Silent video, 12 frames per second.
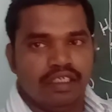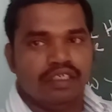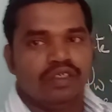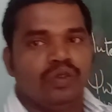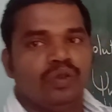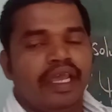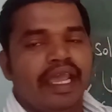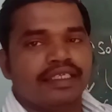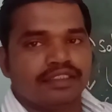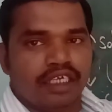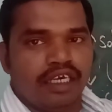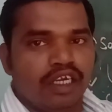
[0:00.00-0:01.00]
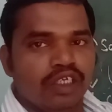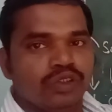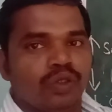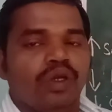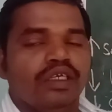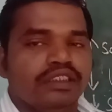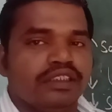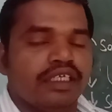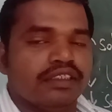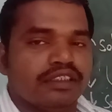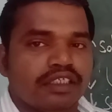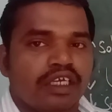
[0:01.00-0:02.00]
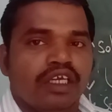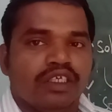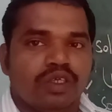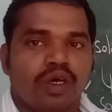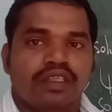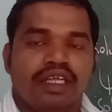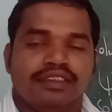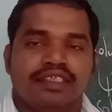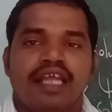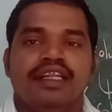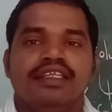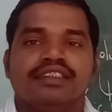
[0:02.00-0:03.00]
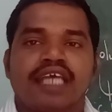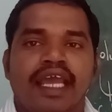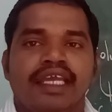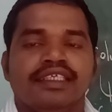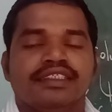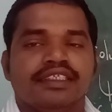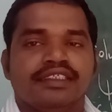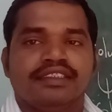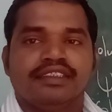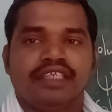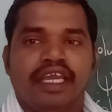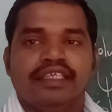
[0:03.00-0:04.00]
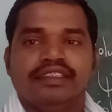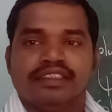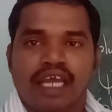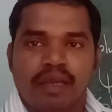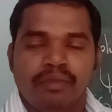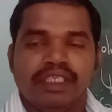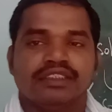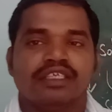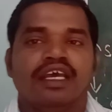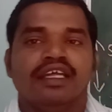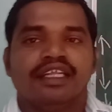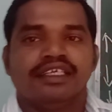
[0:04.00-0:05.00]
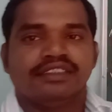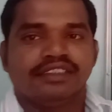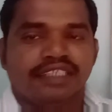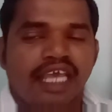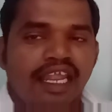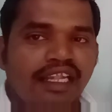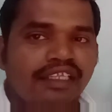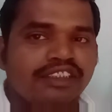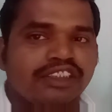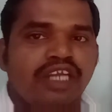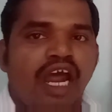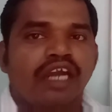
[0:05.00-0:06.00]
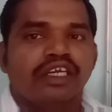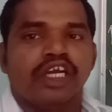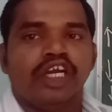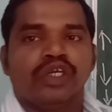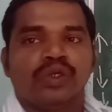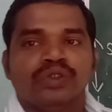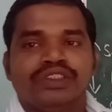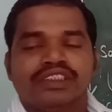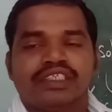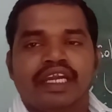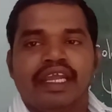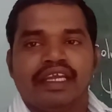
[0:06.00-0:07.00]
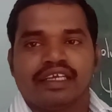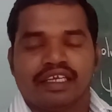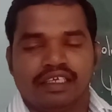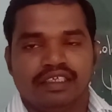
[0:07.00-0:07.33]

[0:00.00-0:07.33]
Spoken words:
to the external solutions, so the cell size is changed. That means the cell started to shrink.